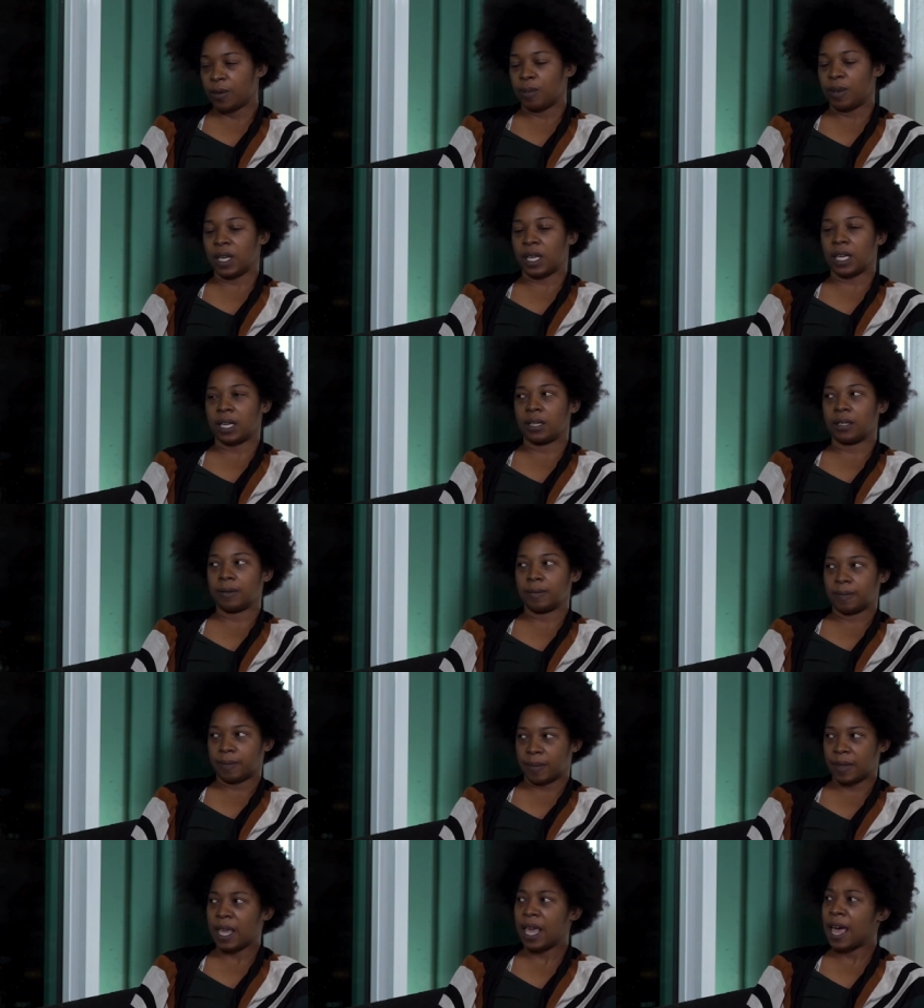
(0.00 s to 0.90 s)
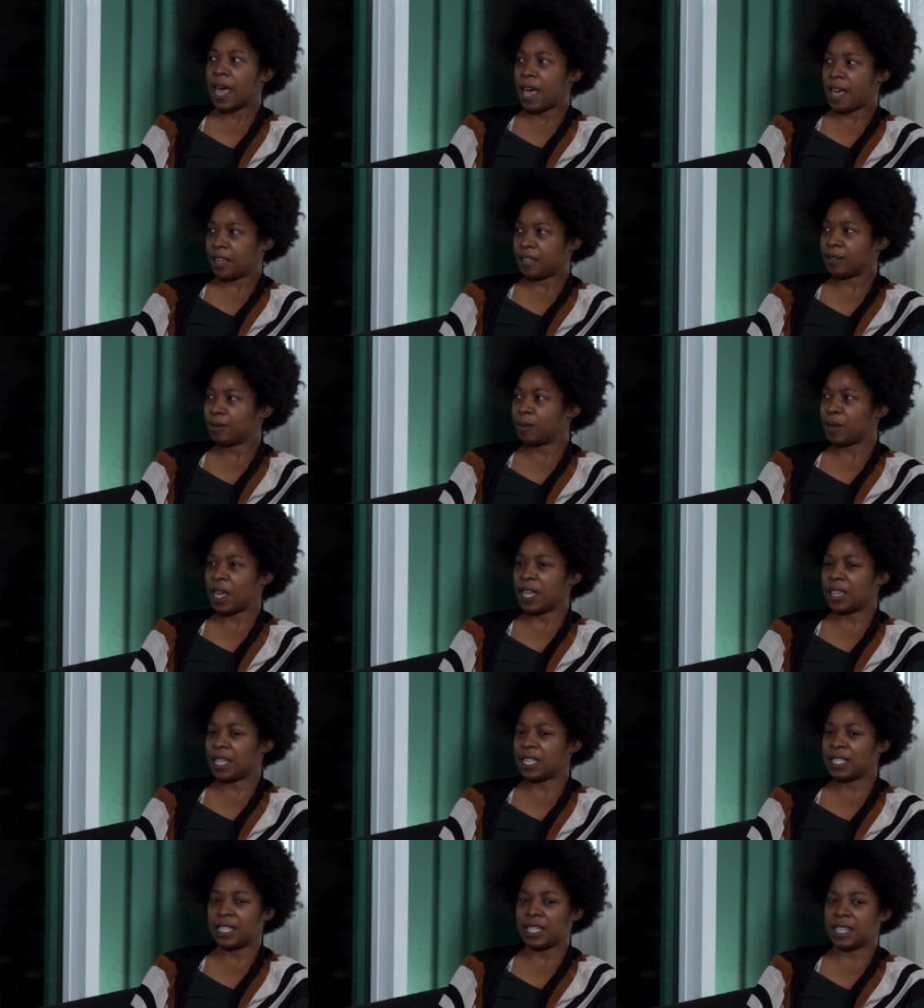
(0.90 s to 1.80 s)
I Beca- love that. Yeah.
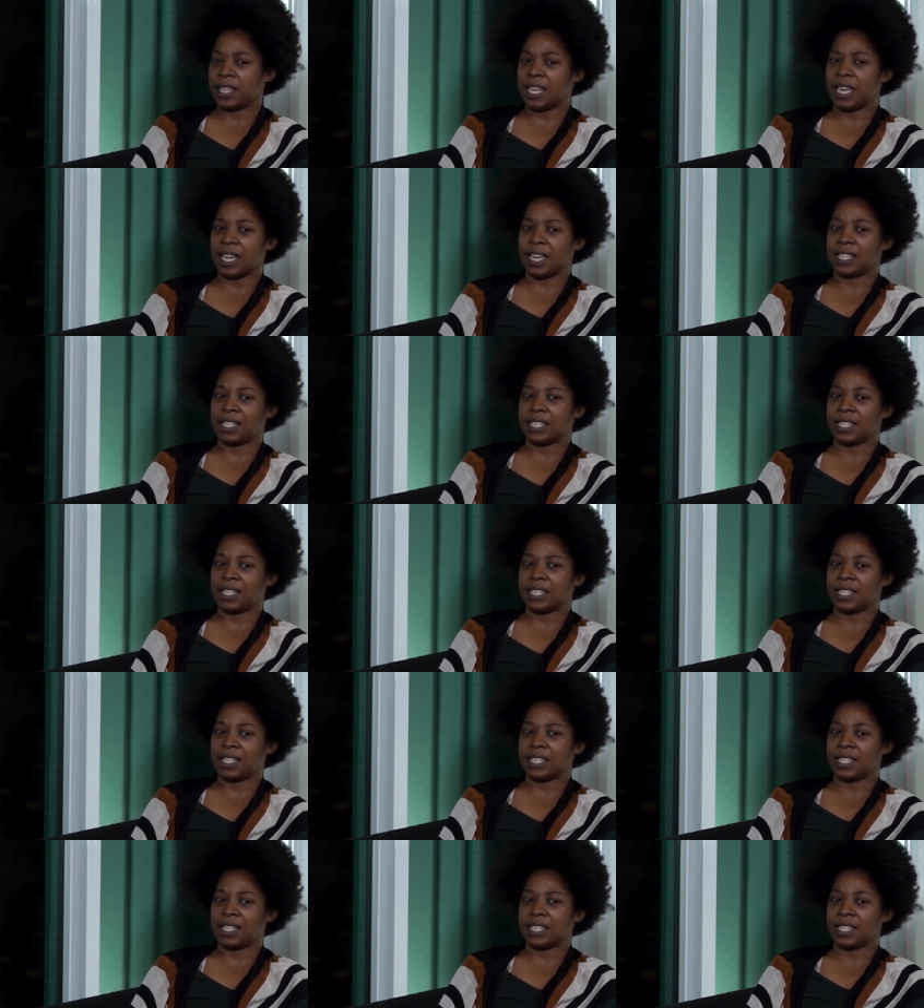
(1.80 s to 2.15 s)
And that's the thing.